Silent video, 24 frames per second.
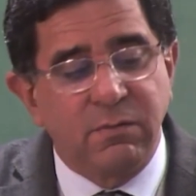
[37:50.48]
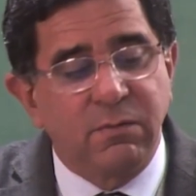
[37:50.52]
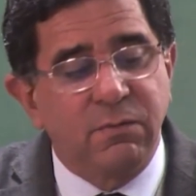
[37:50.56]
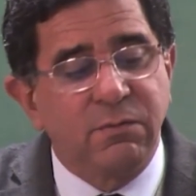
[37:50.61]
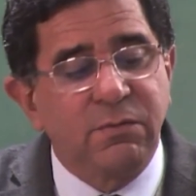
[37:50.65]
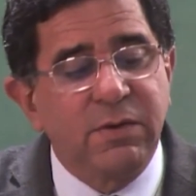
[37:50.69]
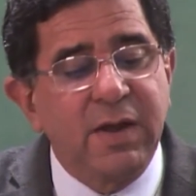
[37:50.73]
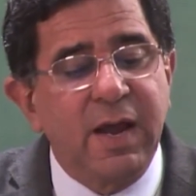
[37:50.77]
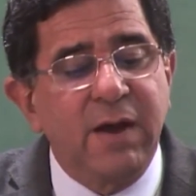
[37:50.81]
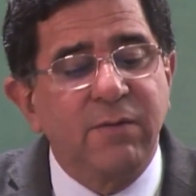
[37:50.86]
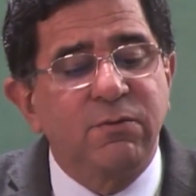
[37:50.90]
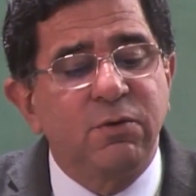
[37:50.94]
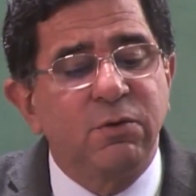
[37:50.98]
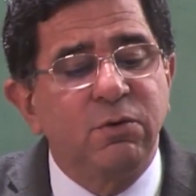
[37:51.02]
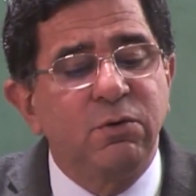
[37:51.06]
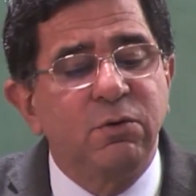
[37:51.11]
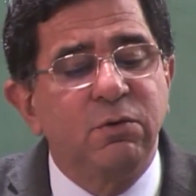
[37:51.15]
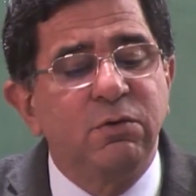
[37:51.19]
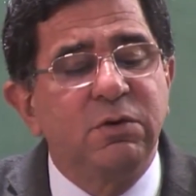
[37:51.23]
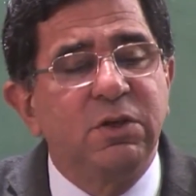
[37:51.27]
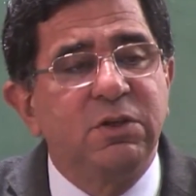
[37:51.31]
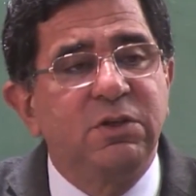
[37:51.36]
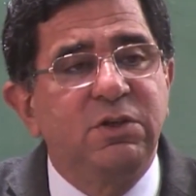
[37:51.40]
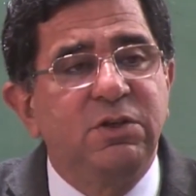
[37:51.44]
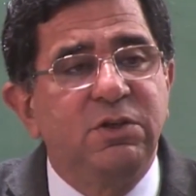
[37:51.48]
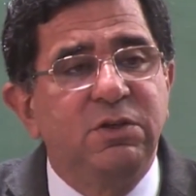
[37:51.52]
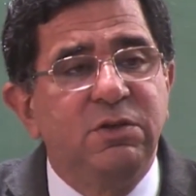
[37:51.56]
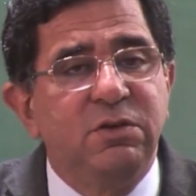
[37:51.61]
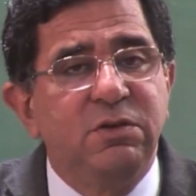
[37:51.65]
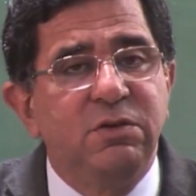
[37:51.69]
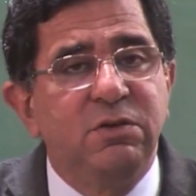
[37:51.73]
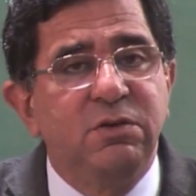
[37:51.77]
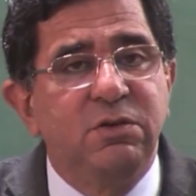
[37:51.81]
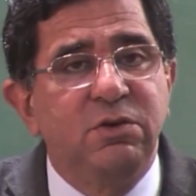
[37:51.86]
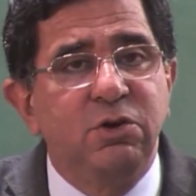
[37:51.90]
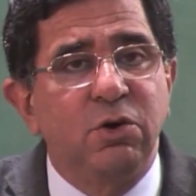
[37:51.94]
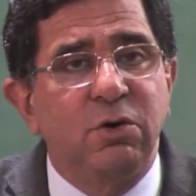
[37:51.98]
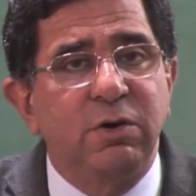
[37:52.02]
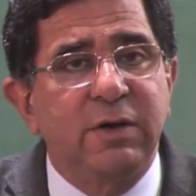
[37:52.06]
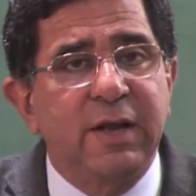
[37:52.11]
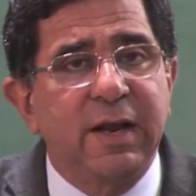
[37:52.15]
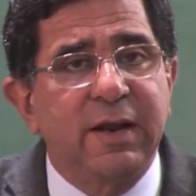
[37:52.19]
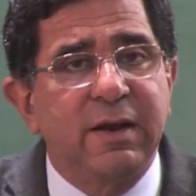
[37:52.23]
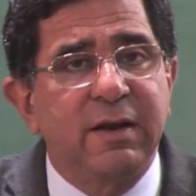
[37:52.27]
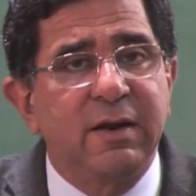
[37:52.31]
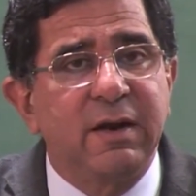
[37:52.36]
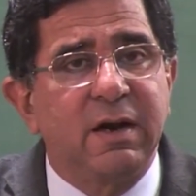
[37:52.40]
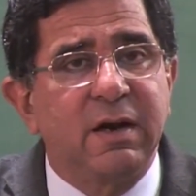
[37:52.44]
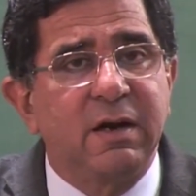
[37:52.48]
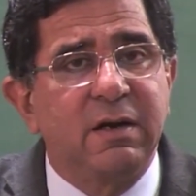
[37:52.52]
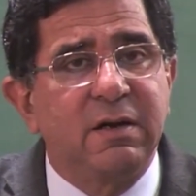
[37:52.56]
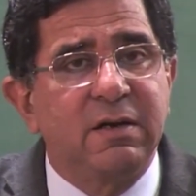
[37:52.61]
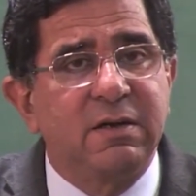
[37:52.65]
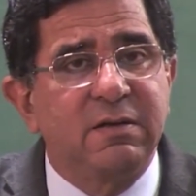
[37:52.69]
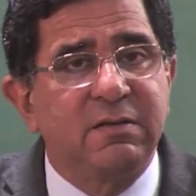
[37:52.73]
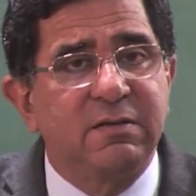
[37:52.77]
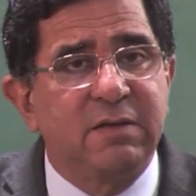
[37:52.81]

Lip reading: We have to do the geotechnical